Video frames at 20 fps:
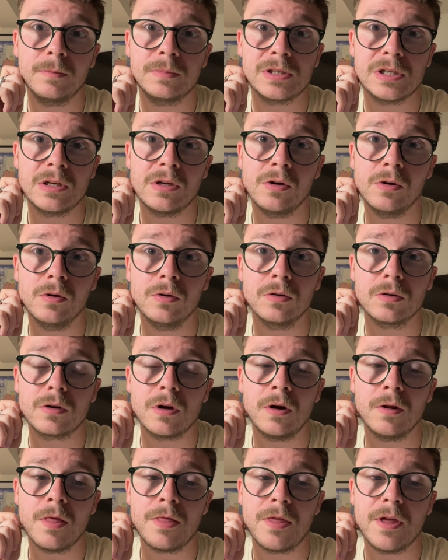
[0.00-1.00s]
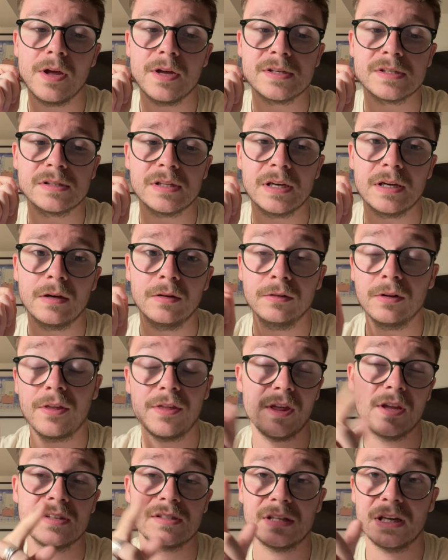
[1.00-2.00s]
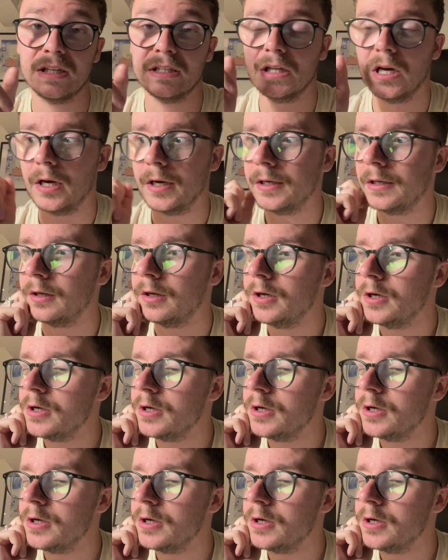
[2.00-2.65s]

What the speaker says: to York on a Thursday night.